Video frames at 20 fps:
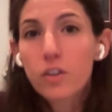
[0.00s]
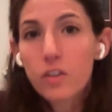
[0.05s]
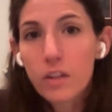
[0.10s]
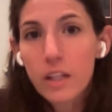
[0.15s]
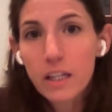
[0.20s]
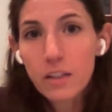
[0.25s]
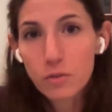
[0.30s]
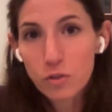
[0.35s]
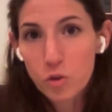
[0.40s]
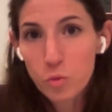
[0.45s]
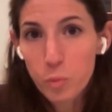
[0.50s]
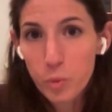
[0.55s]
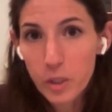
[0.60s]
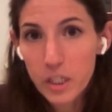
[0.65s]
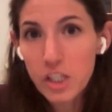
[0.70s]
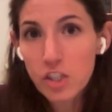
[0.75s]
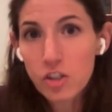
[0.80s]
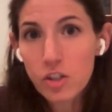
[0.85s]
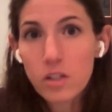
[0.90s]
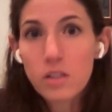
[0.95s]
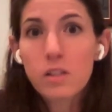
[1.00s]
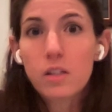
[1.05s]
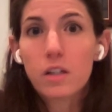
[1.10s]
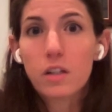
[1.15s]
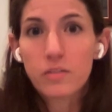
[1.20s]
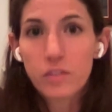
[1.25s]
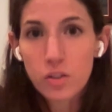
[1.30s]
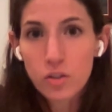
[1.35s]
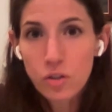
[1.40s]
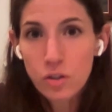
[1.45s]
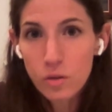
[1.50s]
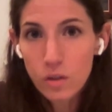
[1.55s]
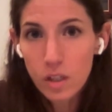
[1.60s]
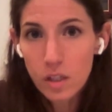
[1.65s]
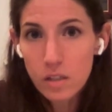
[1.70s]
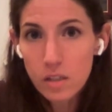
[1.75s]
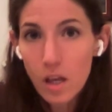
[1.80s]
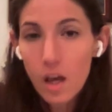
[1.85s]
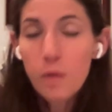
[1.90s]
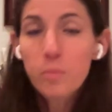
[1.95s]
landlord's breaches of his duties,